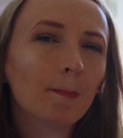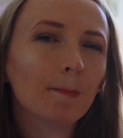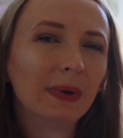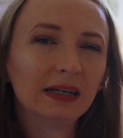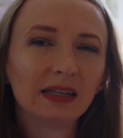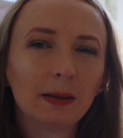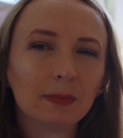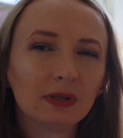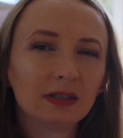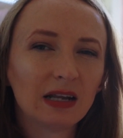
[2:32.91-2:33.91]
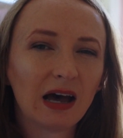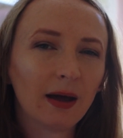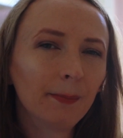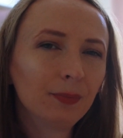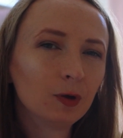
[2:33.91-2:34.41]
make them
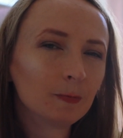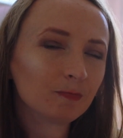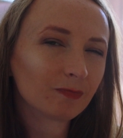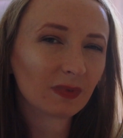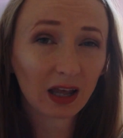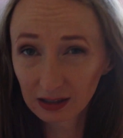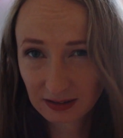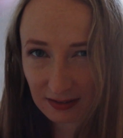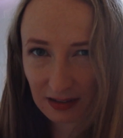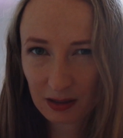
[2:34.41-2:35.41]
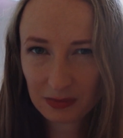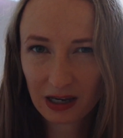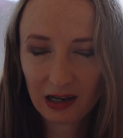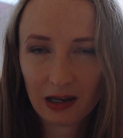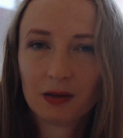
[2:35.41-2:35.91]
nap at the same
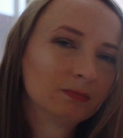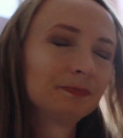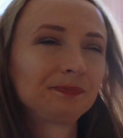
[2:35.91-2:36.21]
time